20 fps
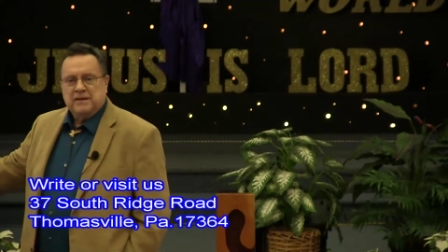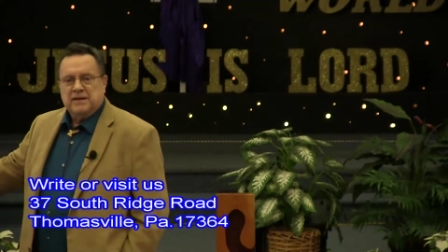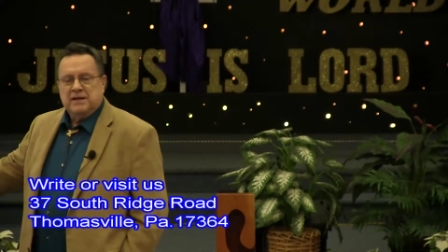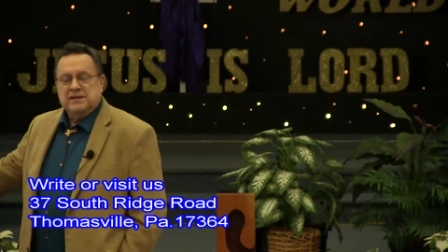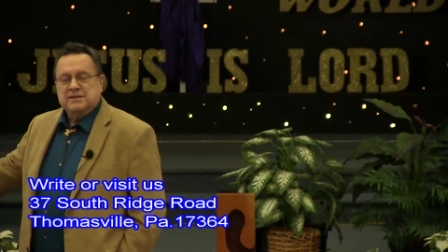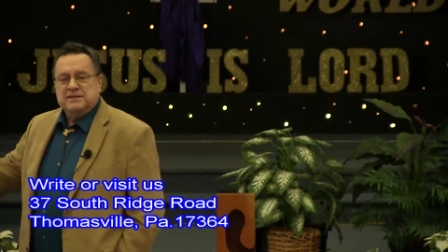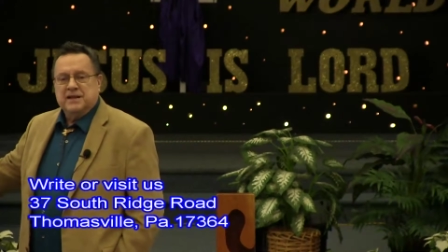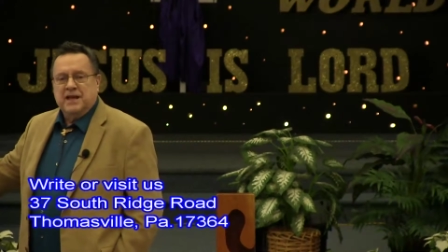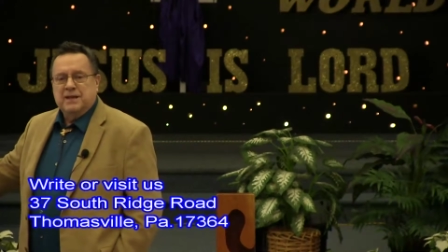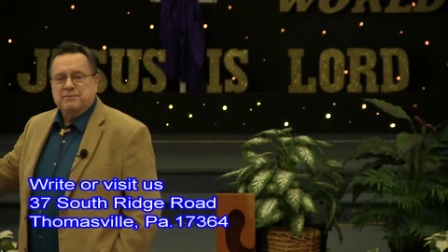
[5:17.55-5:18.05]

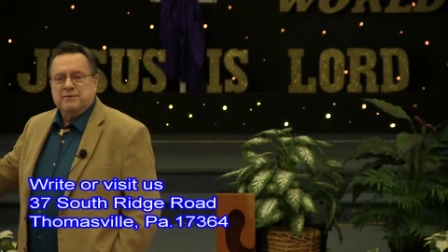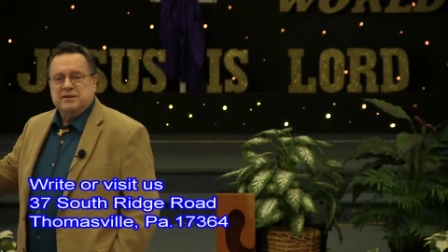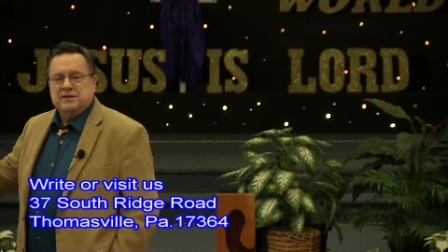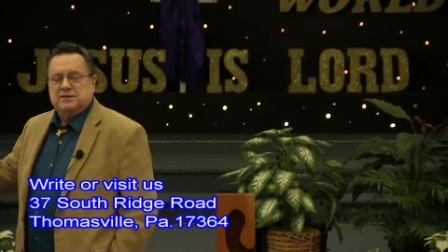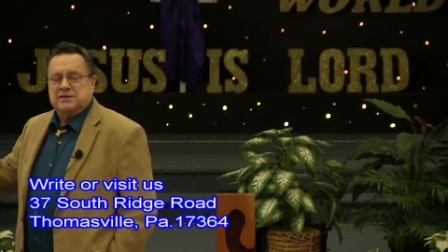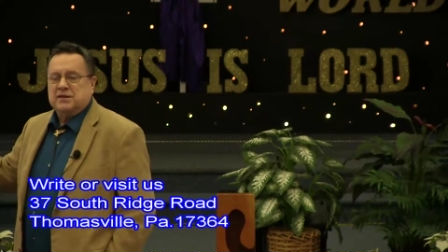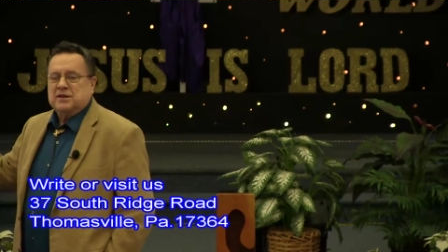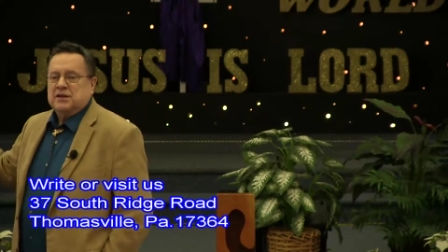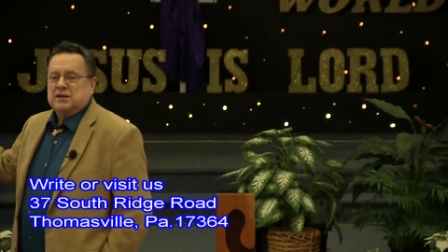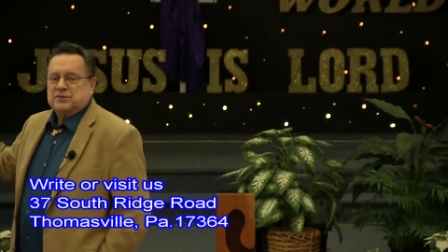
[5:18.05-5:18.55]
His name
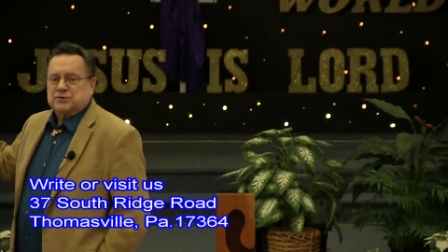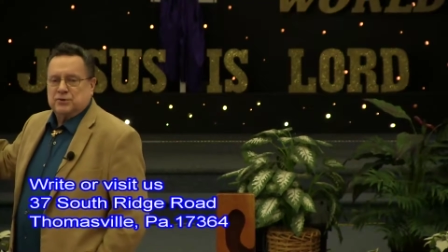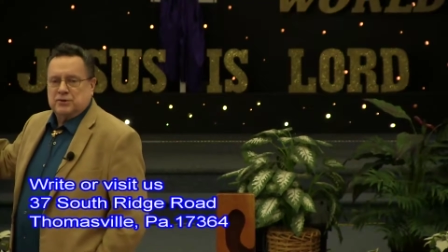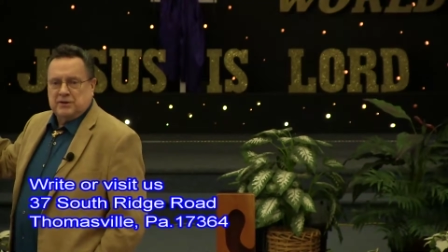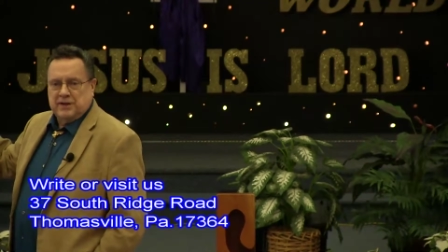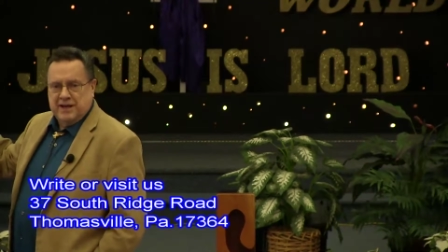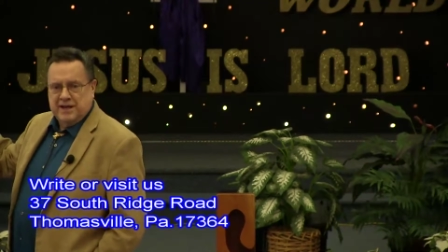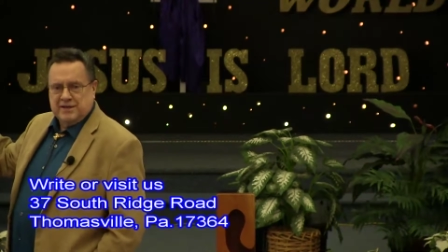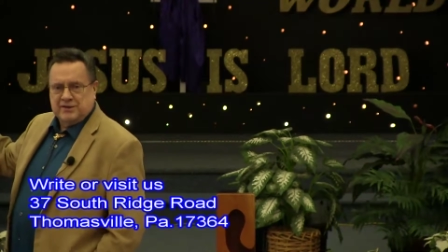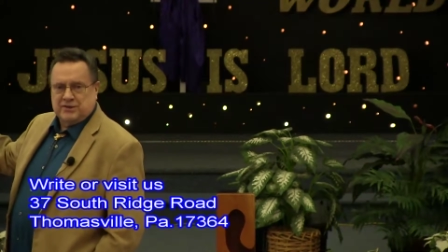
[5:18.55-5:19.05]
is
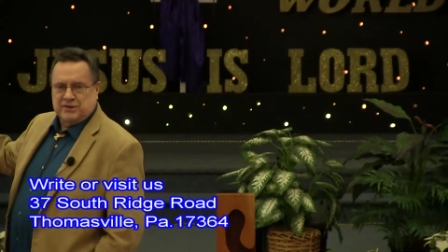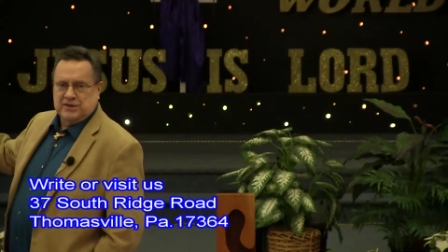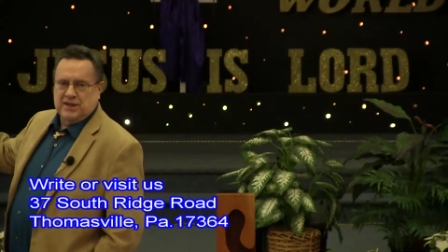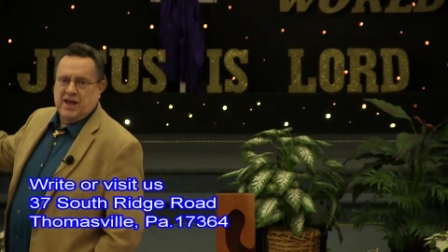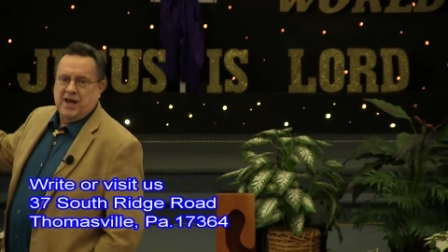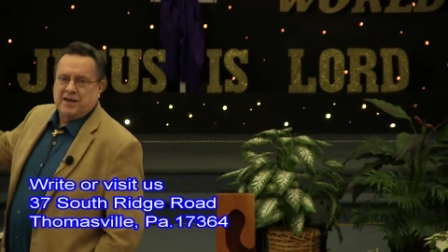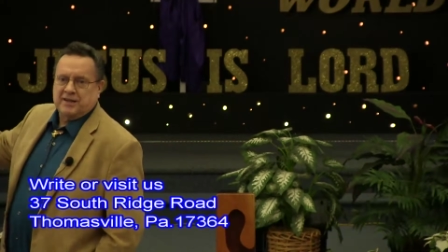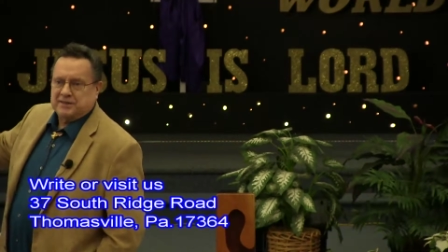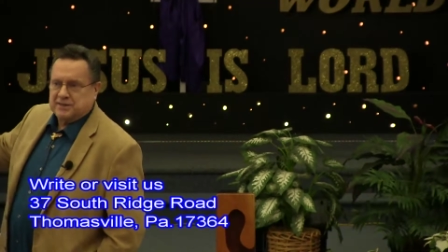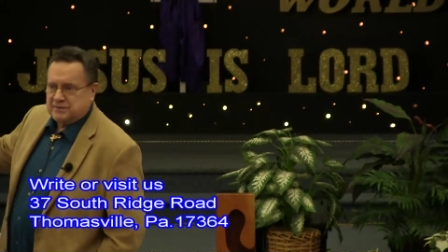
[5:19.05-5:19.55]
Sir
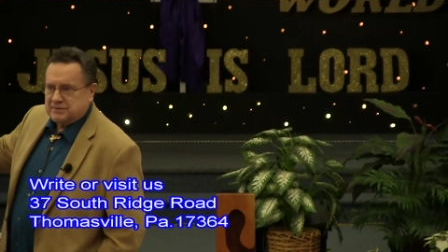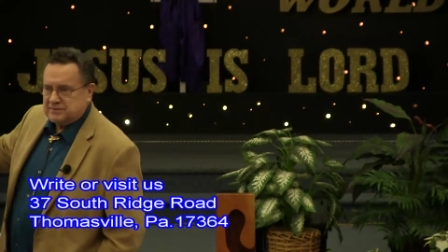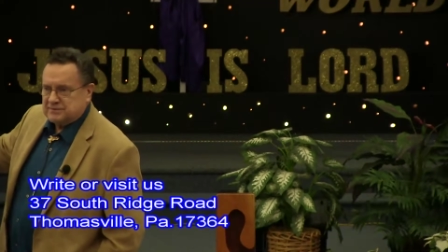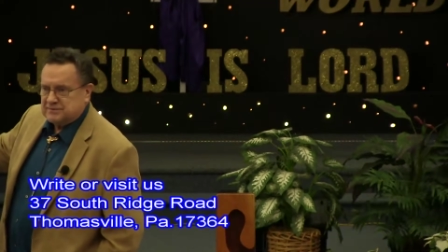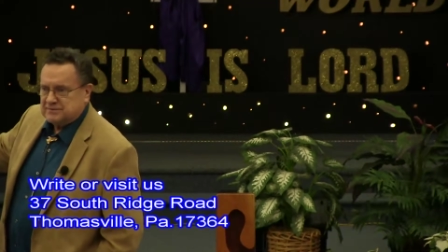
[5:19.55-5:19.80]
Lancelot.